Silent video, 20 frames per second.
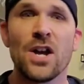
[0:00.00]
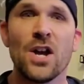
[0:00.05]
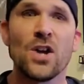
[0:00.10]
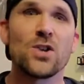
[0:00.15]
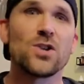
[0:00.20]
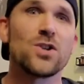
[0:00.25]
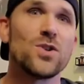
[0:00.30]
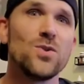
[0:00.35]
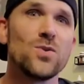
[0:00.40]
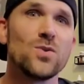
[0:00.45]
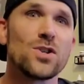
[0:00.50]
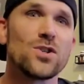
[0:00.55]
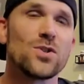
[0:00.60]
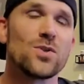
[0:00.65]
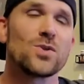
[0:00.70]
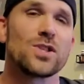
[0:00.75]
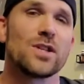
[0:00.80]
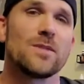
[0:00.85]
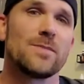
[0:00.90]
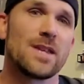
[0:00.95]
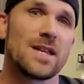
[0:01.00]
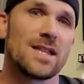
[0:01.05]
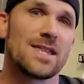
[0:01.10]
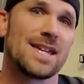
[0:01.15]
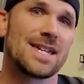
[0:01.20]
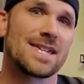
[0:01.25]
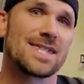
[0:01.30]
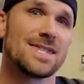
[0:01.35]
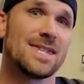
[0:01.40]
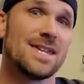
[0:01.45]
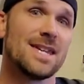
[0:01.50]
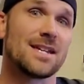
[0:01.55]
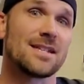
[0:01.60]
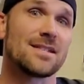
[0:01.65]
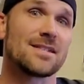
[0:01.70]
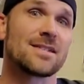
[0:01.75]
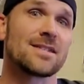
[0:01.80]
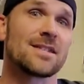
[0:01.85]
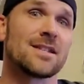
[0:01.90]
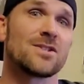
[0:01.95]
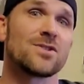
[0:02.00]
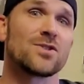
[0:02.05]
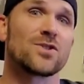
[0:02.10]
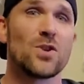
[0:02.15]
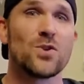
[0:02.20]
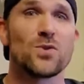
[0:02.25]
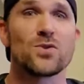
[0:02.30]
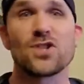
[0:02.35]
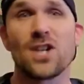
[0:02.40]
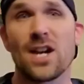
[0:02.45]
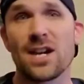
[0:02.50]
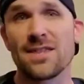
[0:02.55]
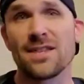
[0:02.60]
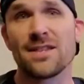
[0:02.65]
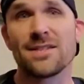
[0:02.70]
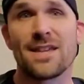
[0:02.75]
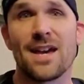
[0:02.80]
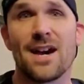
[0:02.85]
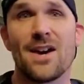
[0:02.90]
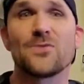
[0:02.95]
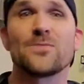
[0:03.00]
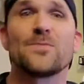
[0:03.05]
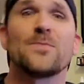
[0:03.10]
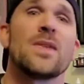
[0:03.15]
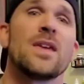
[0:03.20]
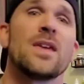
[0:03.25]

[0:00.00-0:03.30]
you can do something like this. So check this out.